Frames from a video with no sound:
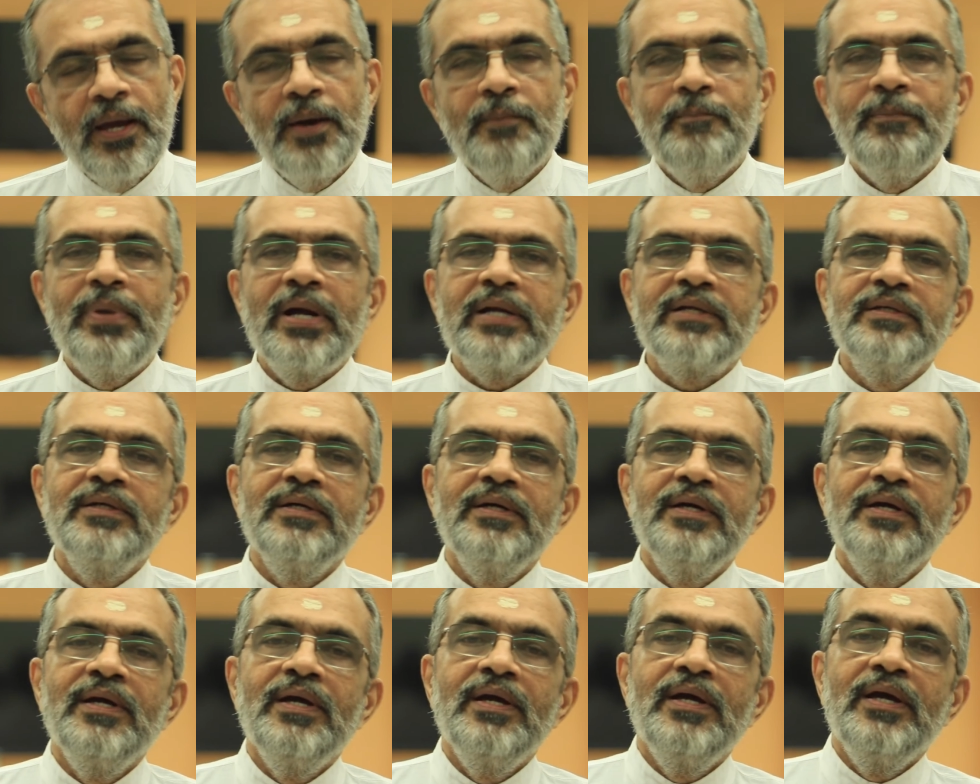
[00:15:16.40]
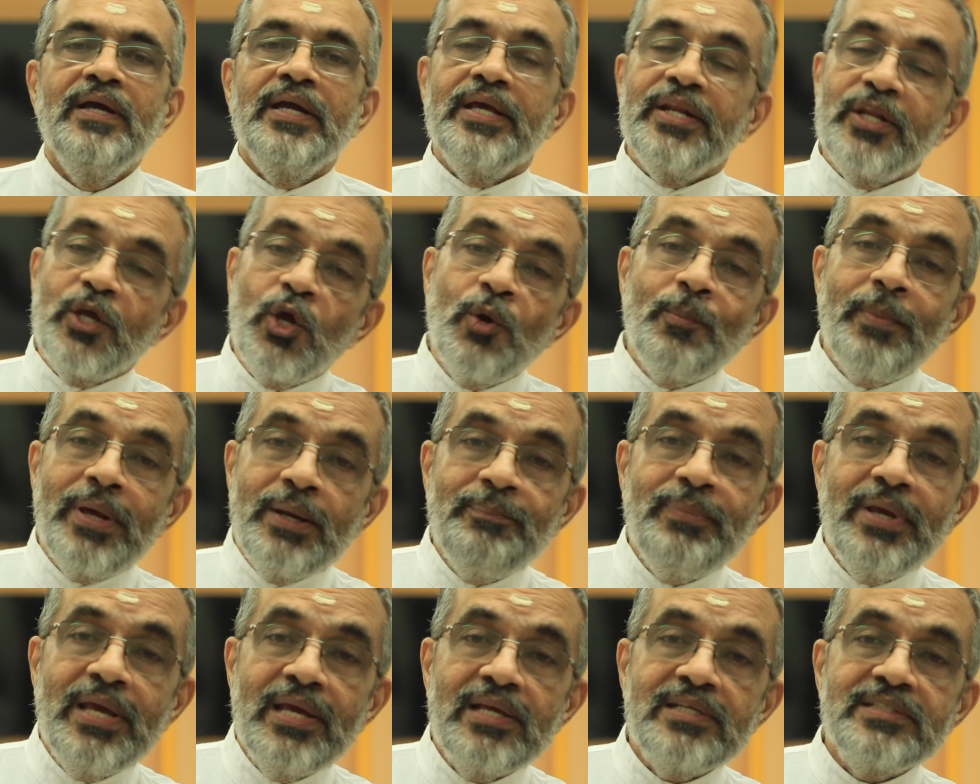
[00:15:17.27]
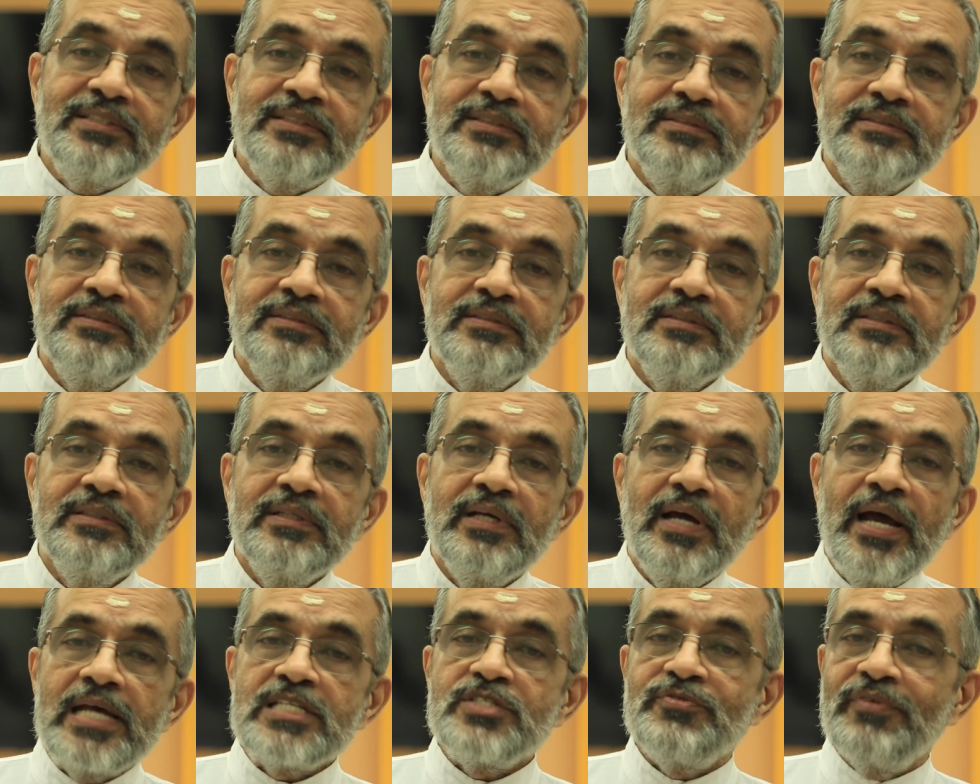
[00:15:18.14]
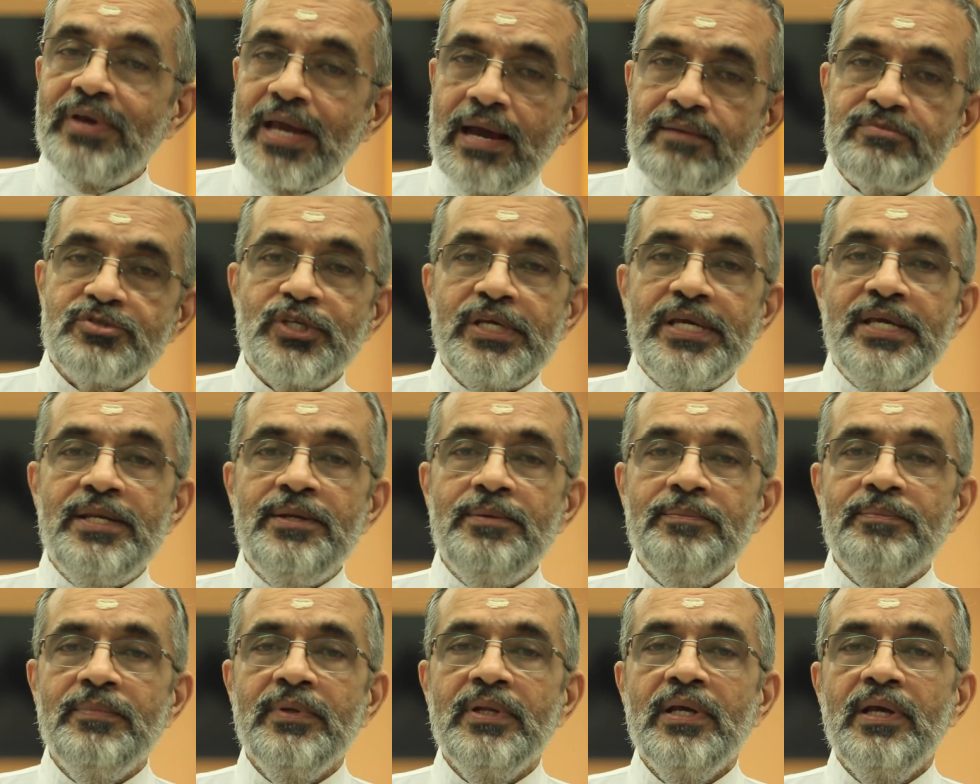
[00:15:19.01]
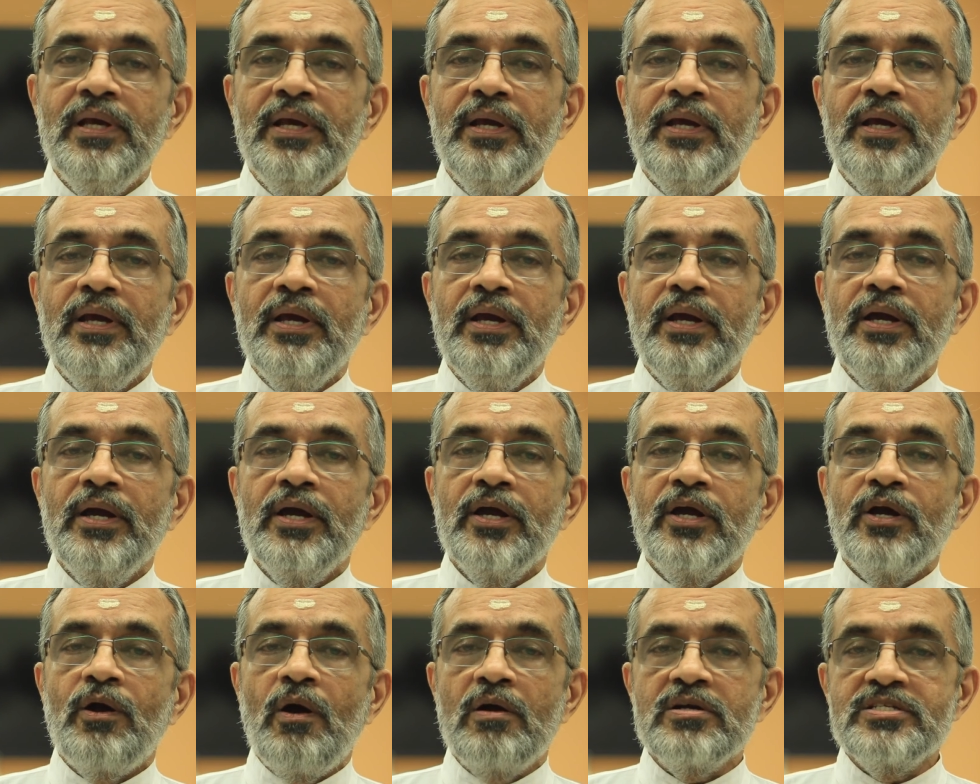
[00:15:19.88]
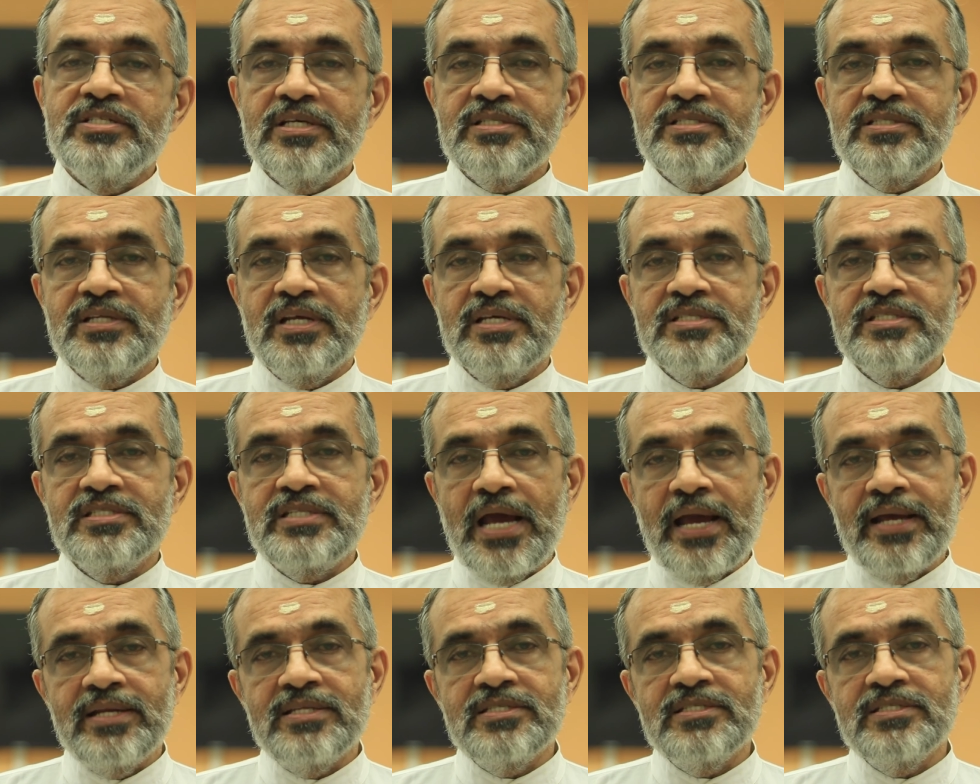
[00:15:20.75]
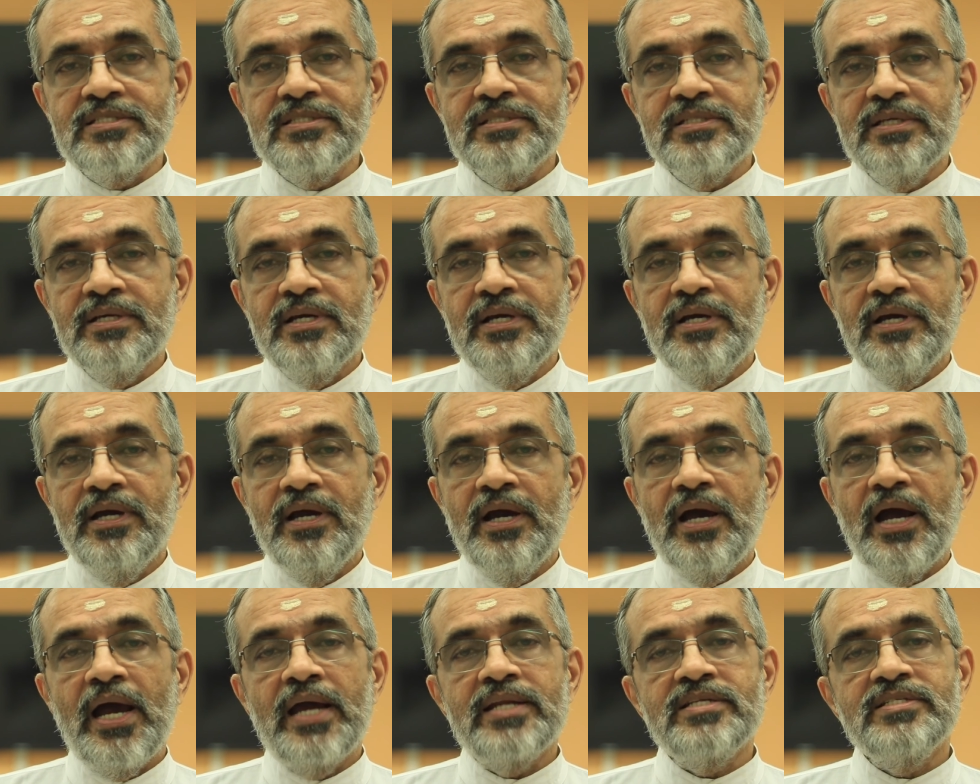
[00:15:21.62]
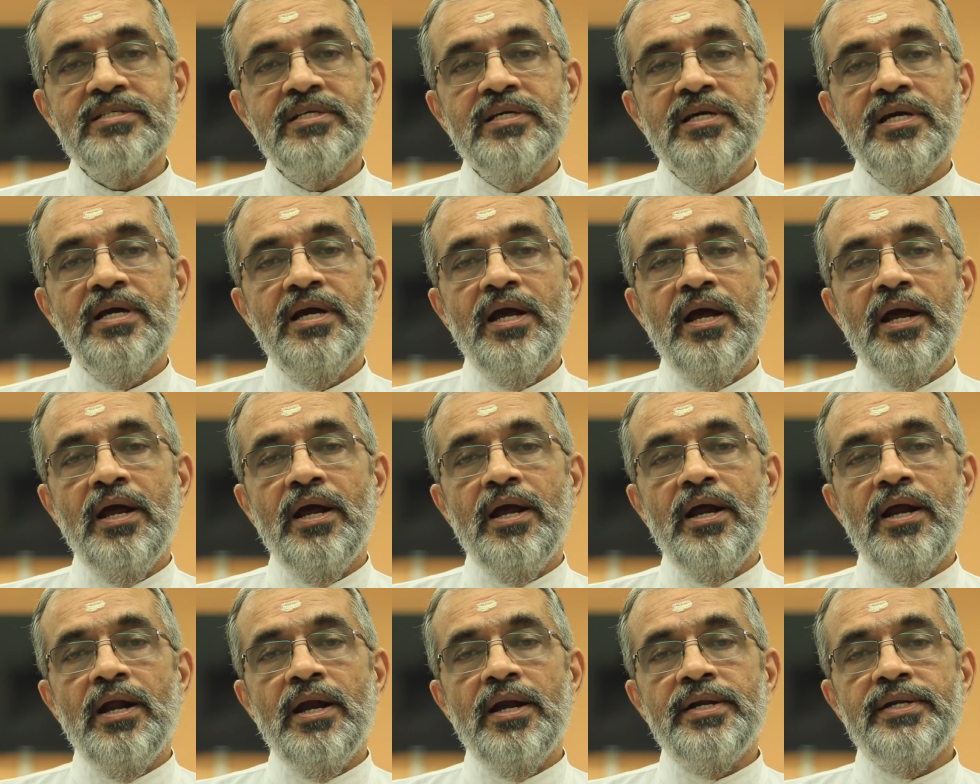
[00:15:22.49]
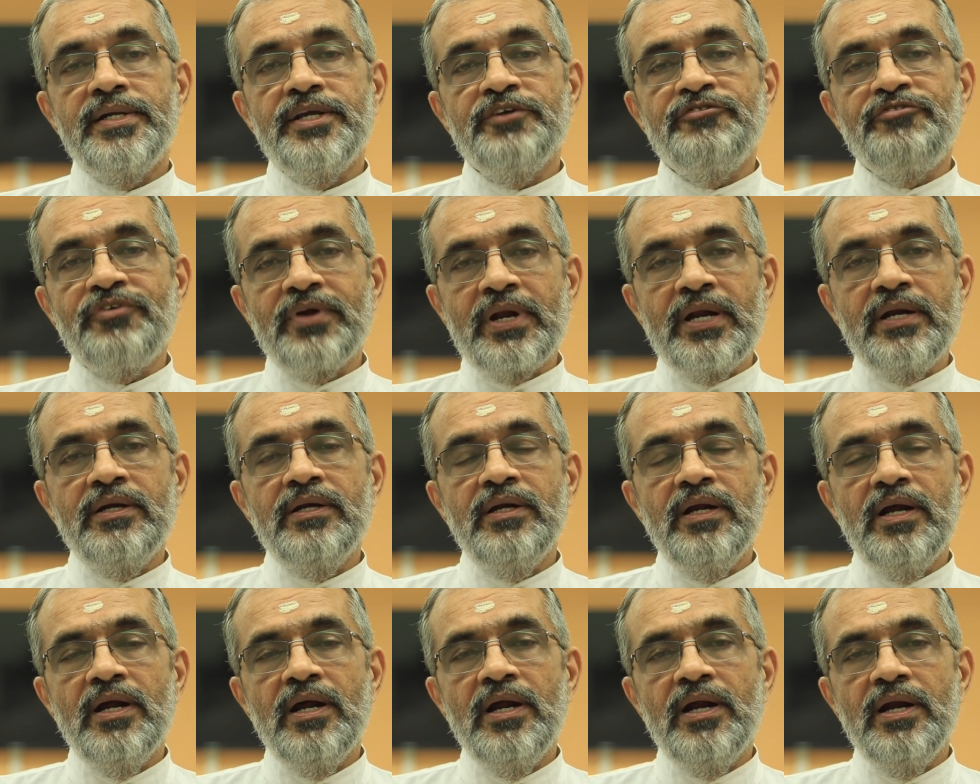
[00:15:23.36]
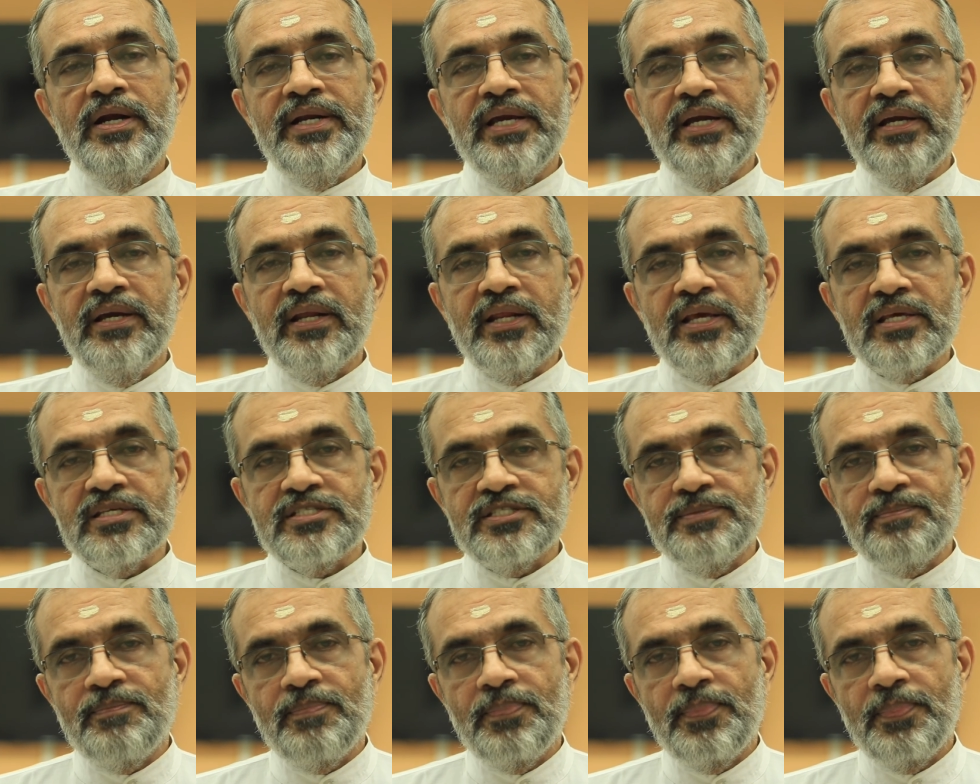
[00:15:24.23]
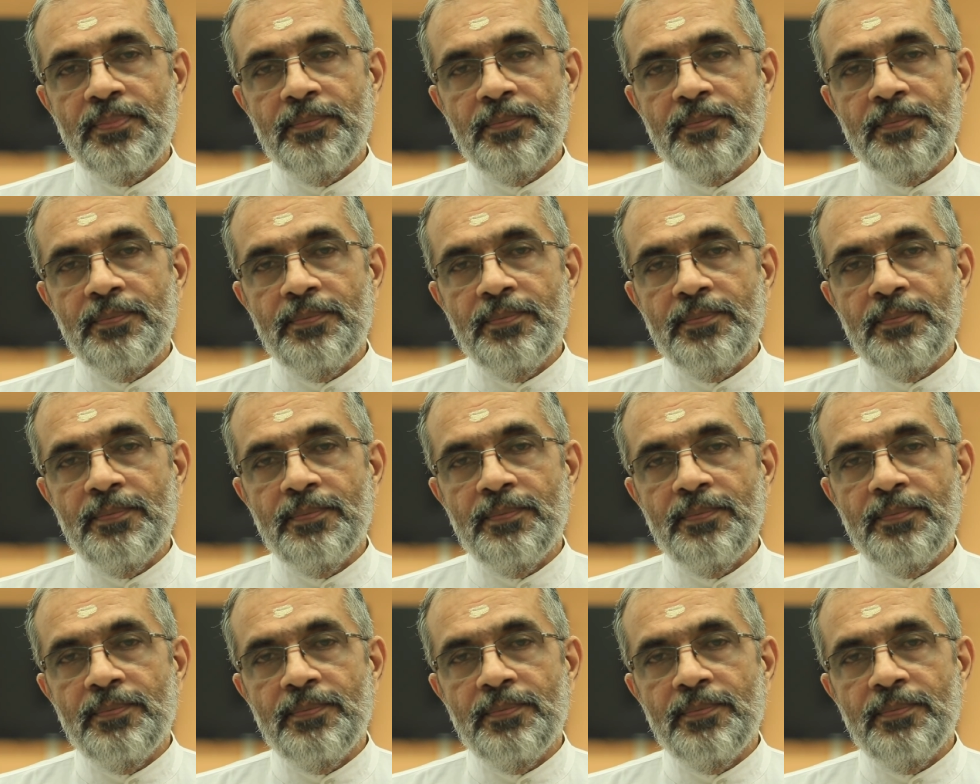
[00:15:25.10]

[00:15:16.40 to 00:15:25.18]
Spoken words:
But in human beings, as we have seen, consciousness stands at different degrees.